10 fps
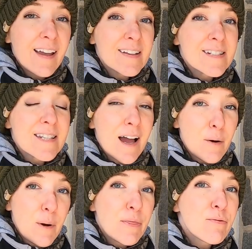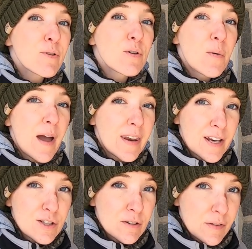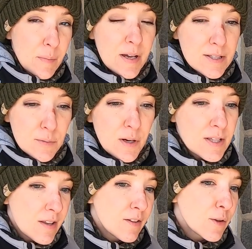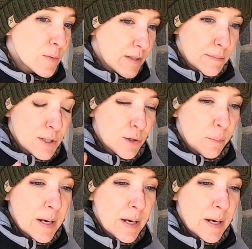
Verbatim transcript: And I went through and I took the best ones. I think there was a Mr.